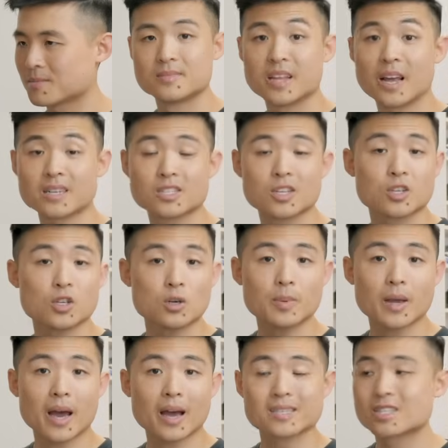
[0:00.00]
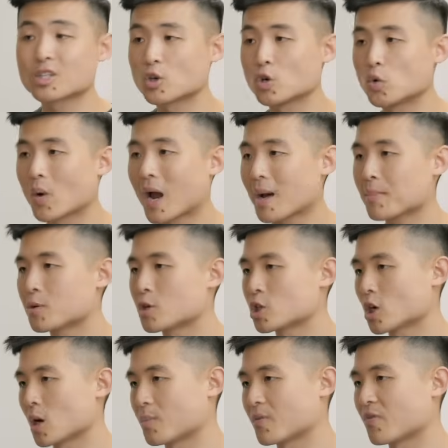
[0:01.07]
Next, you'll be asked to grab your
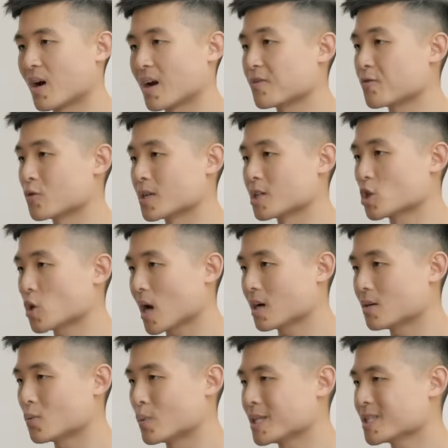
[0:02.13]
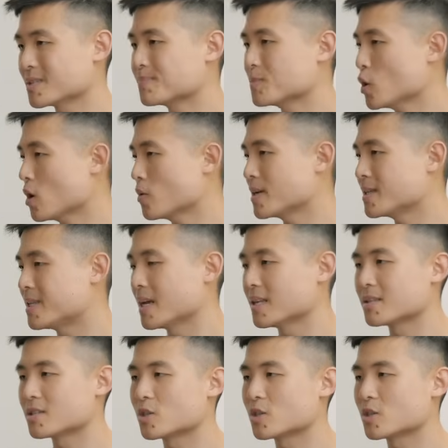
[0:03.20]
Shopify free trial, which you already did.